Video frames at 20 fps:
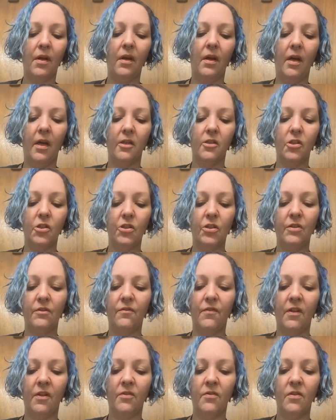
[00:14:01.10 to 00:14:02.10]
I actually
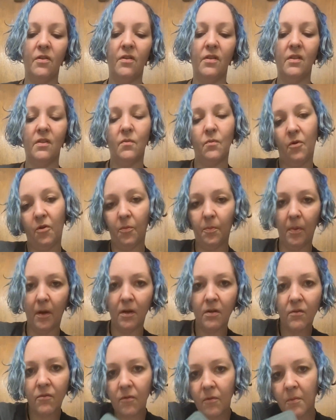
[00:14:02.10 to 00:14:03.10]
found that these work
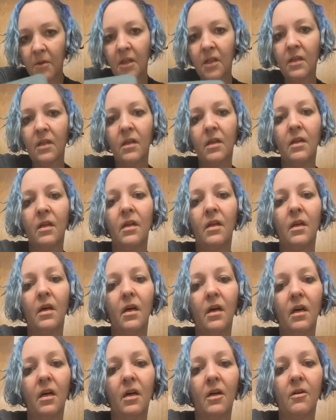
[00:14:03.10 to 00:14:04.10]
better for me.
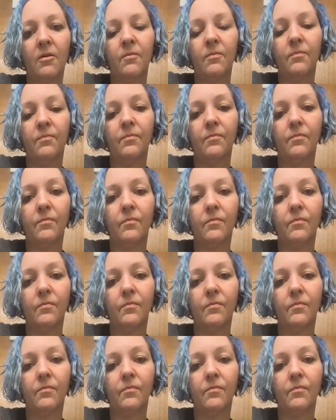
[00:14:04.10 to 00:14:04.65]
And